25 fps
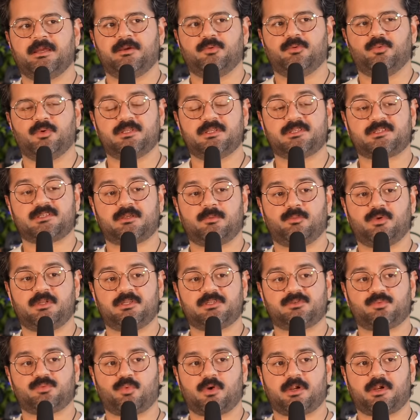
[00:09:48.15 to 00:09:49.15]
When someone
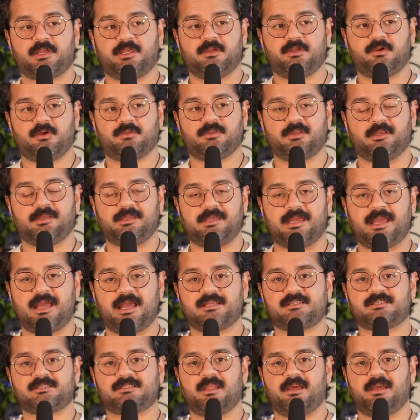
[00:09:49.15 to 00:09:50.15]
is working on the
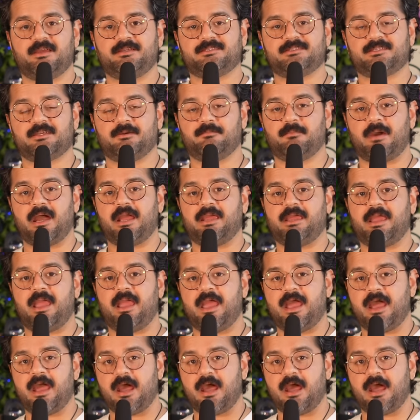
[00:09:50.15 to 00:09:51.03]
gas line to my